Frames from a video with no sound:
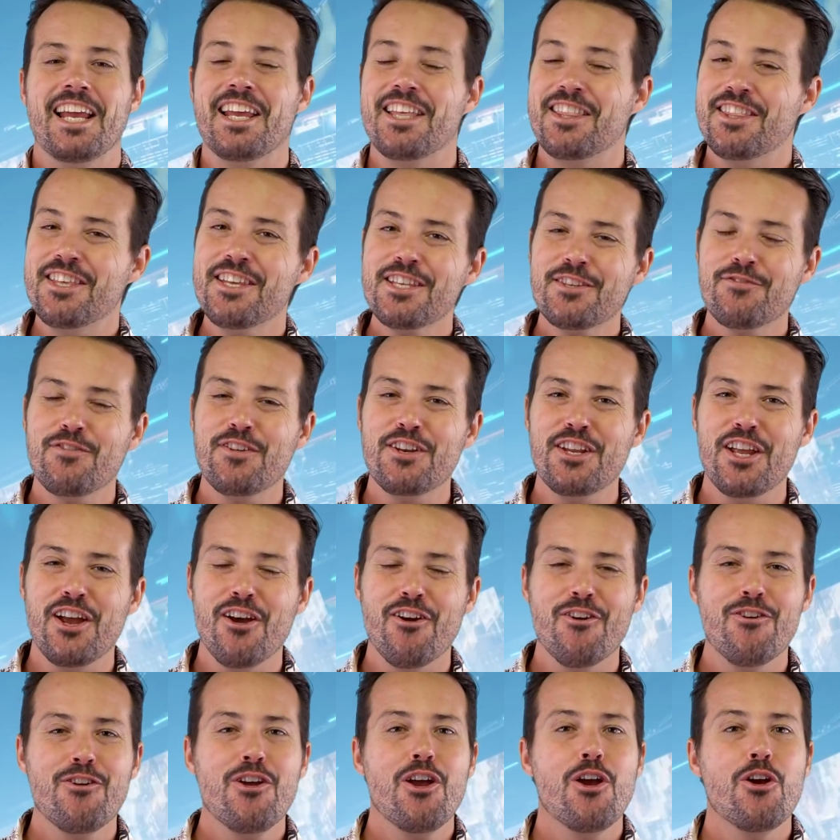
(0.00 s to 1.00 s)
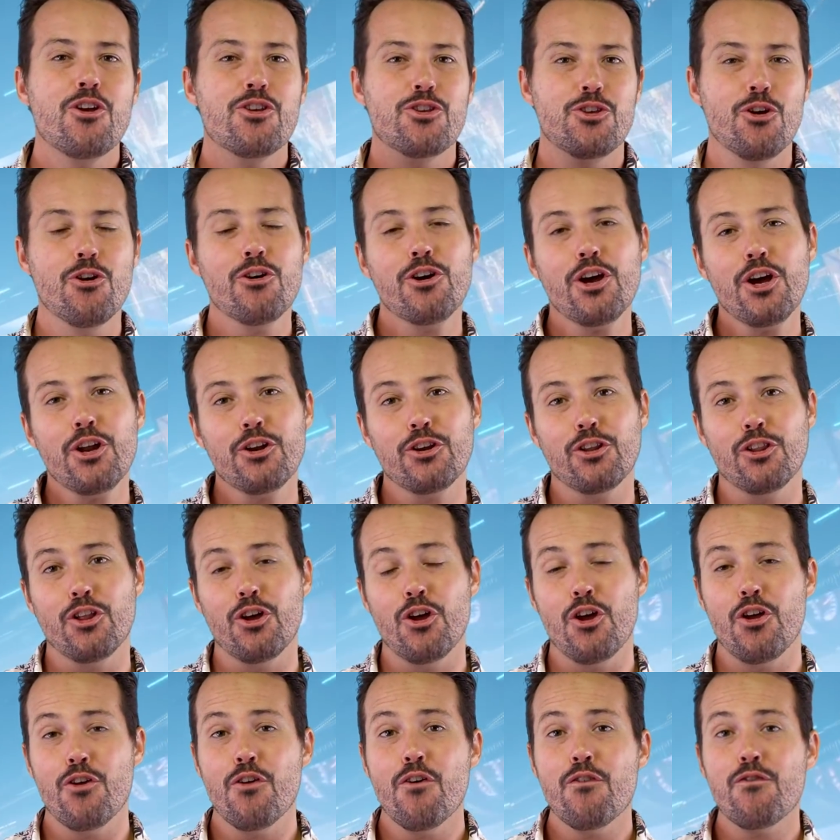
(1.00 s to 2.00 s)
In this video, you're going to
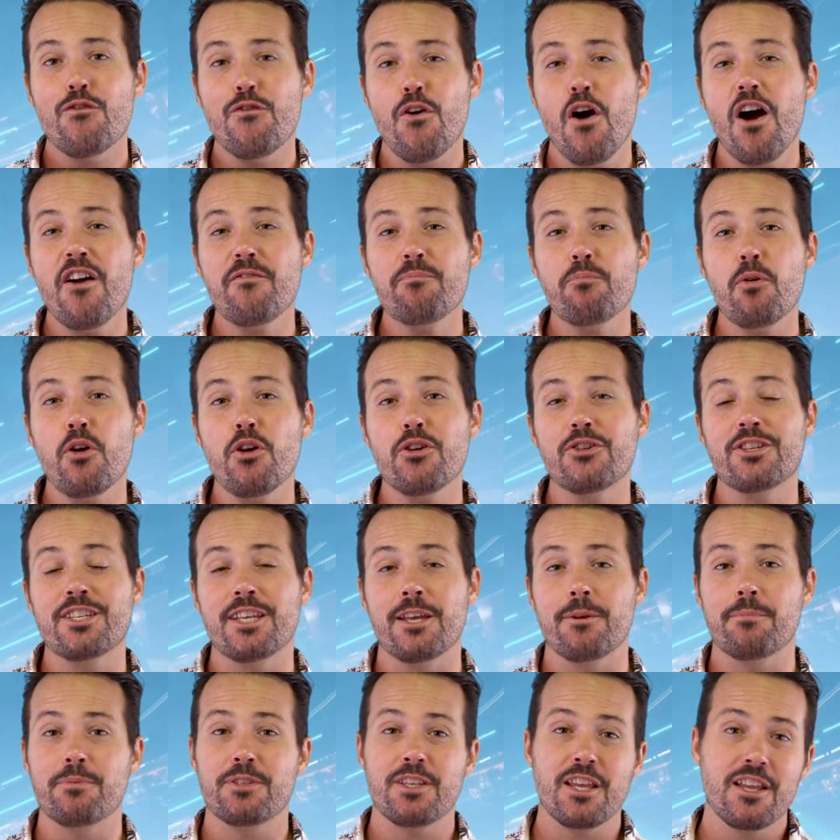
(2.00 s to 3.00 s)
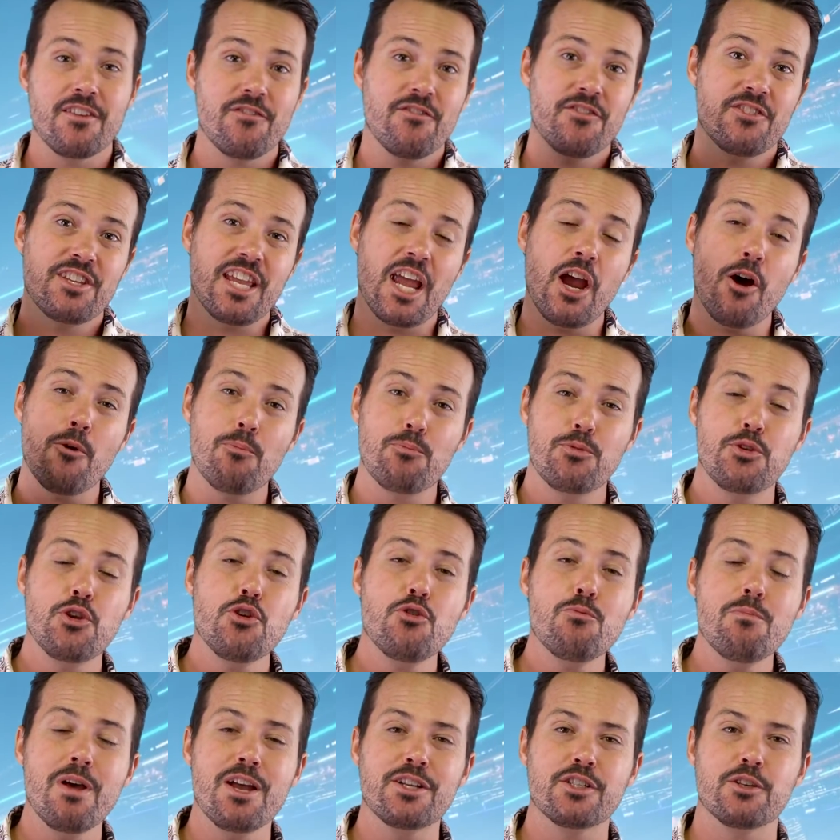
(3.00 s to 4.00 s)
learn 5 pro tips to help
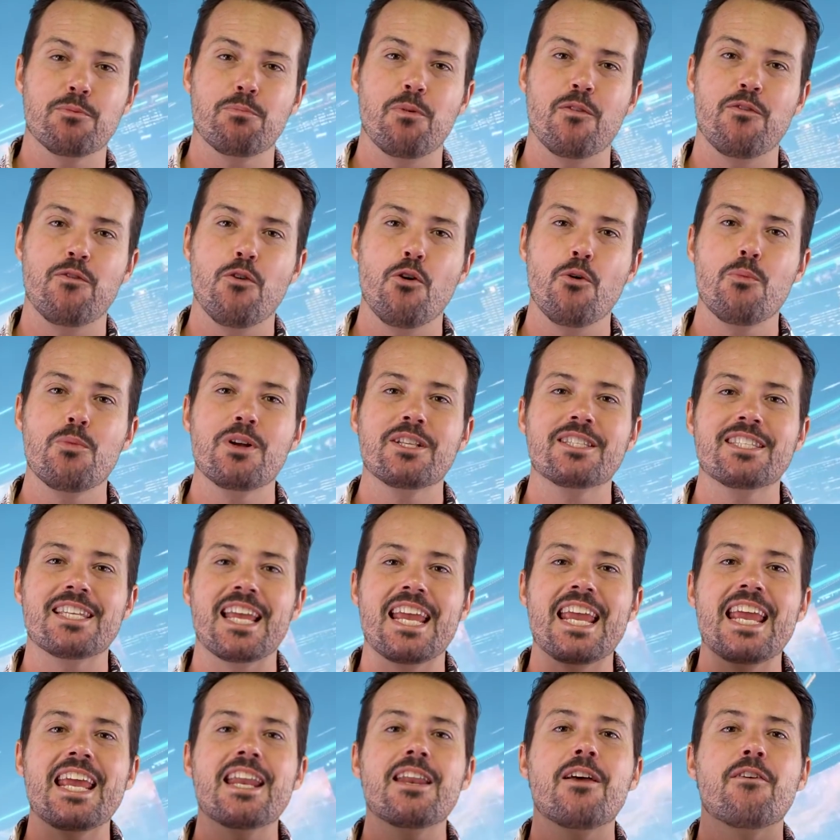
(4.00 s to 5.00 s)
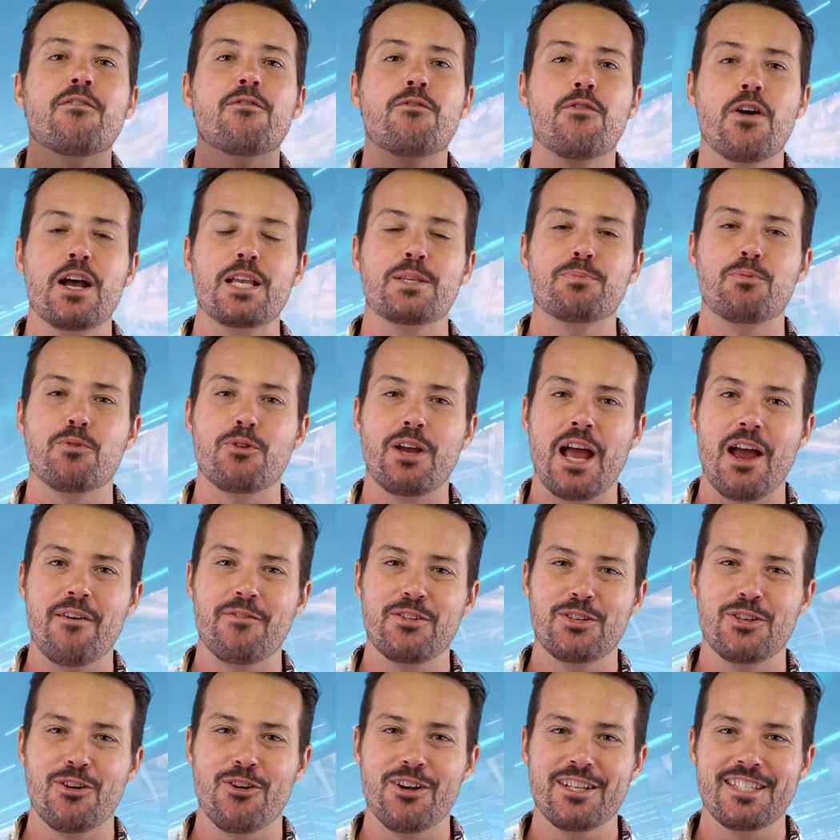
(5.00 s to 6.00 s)
you measure performance in Facebook
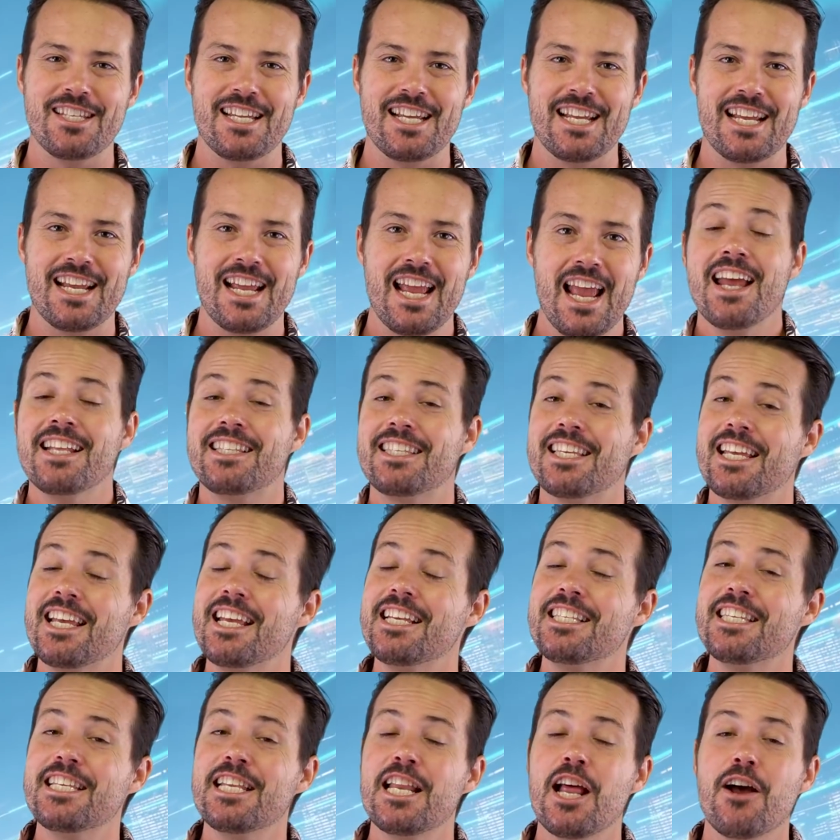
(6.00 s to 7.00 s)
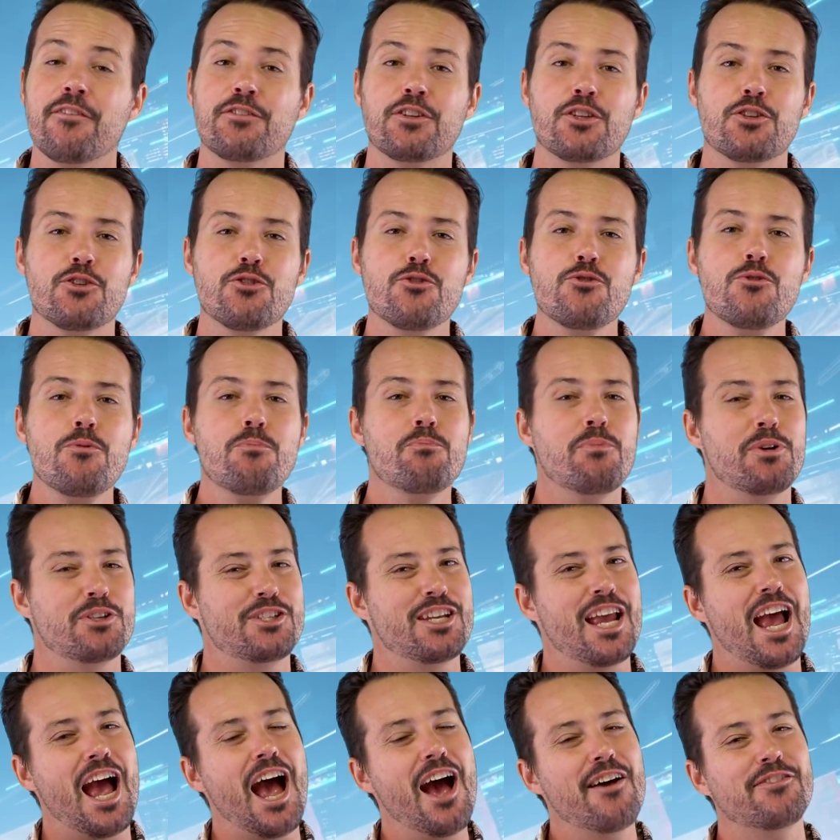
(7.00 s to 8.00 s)
advertising. It's easy enough to do, but
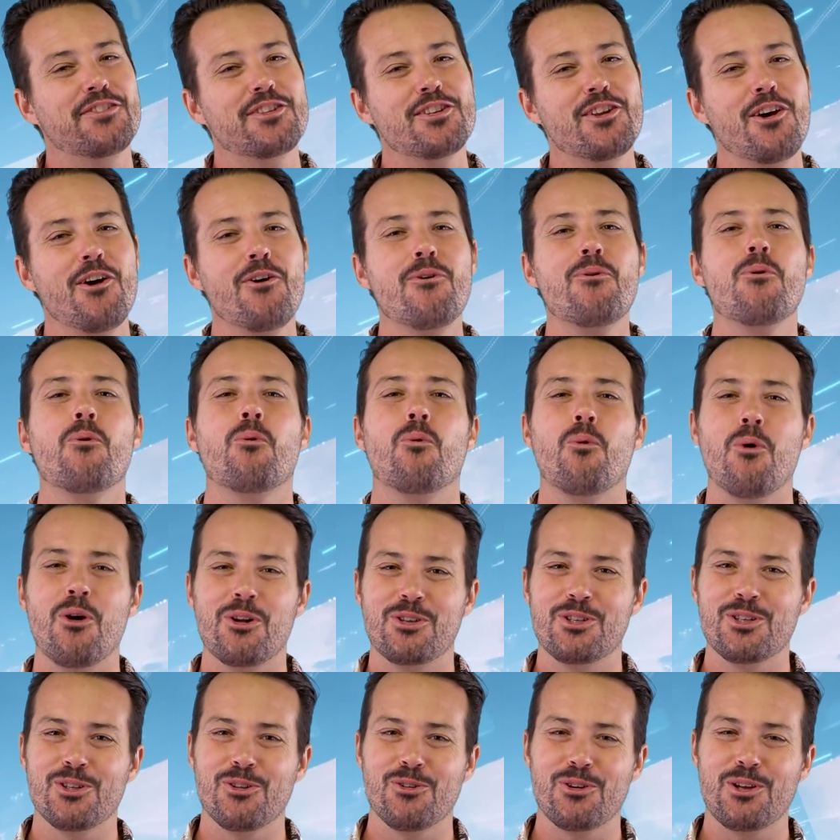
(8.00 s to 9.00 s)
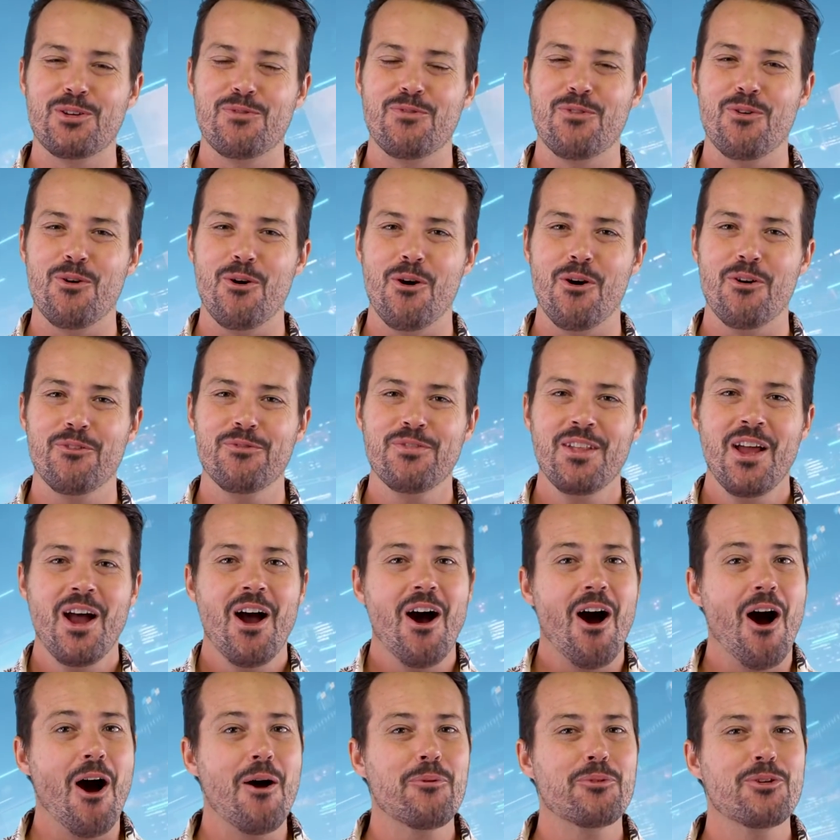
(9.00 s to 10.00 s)
you have to know what you're looking for.
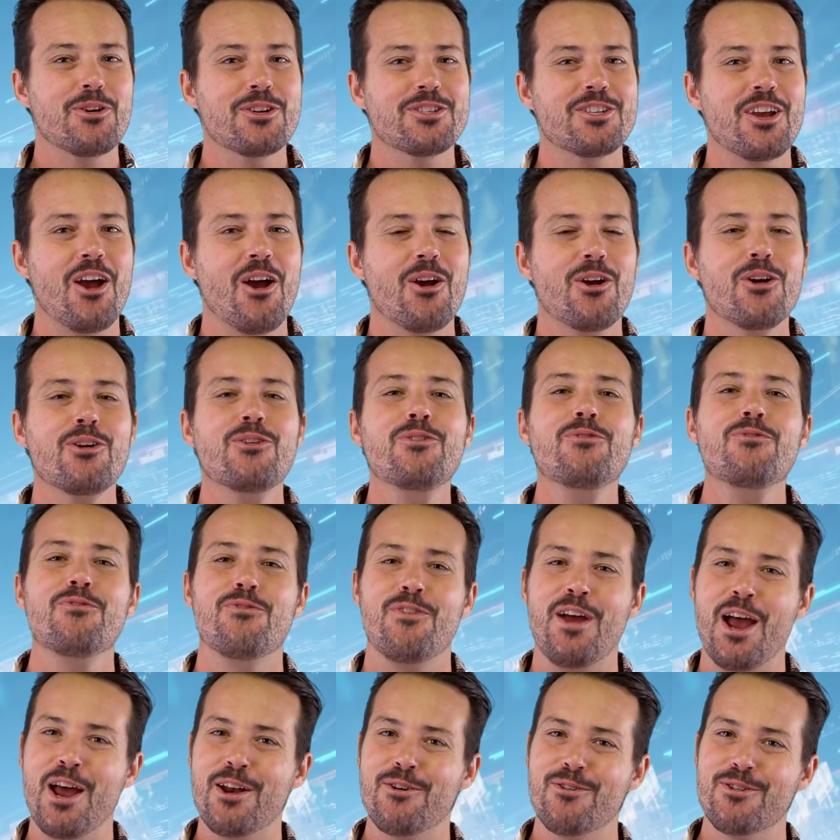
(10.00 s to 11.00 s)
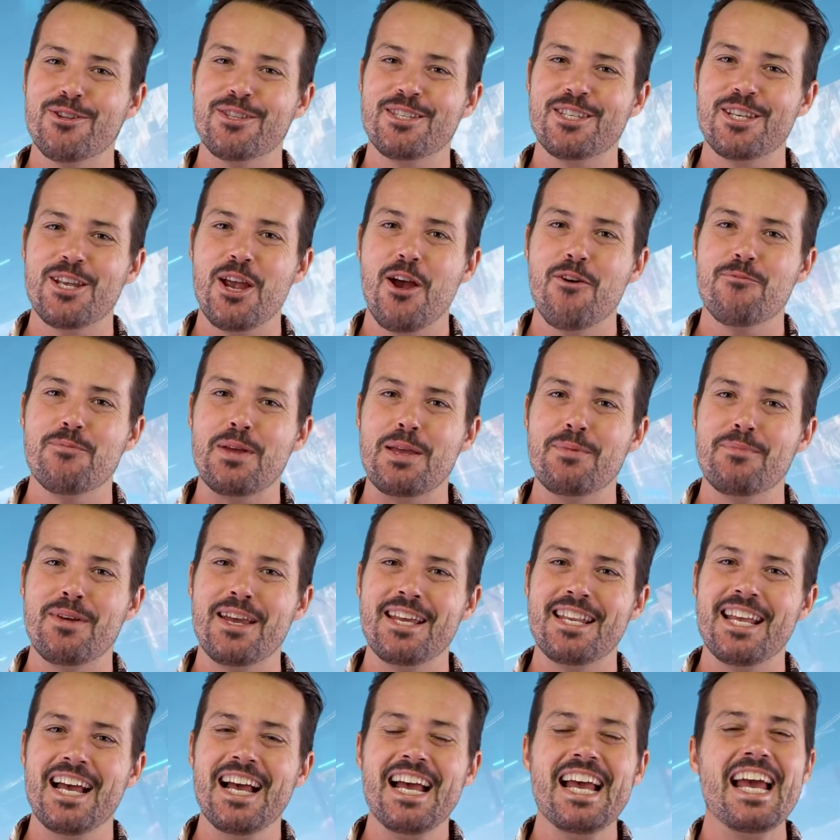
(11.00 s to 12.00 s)
I'm Chris Hogan, founder and CEO of
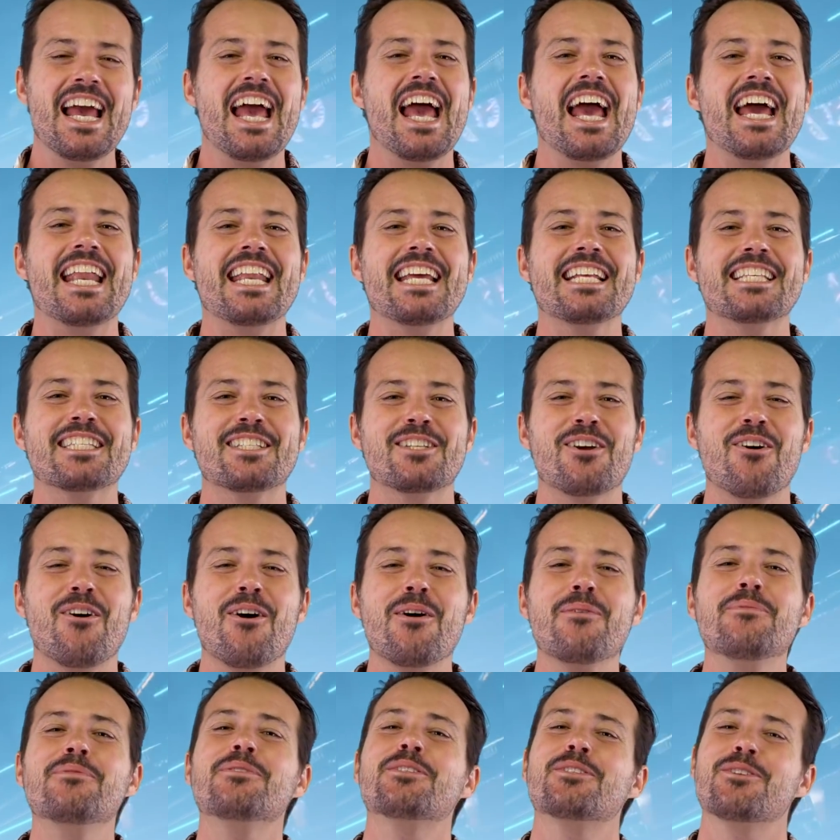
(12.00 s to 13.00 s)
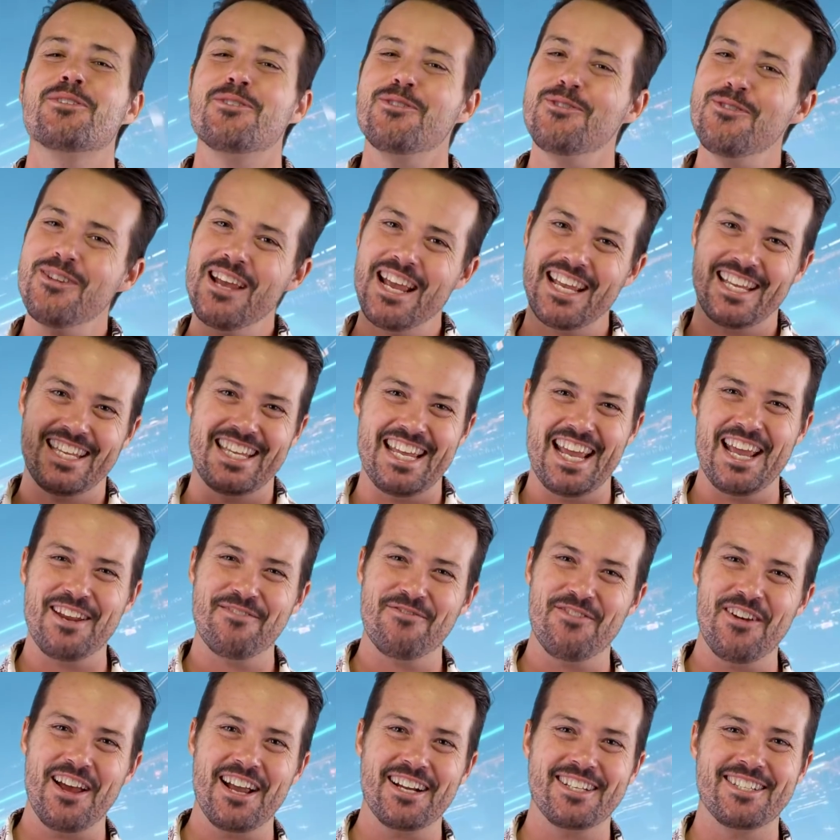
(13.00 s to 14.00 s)
MeMedia, and it's time to get
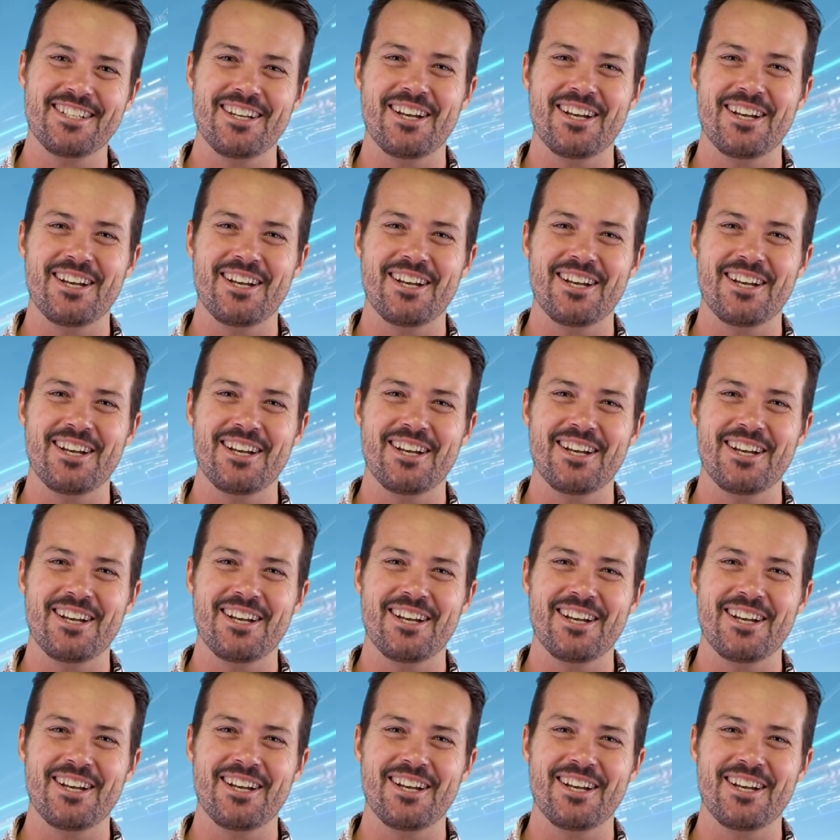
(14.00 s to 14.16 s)
fact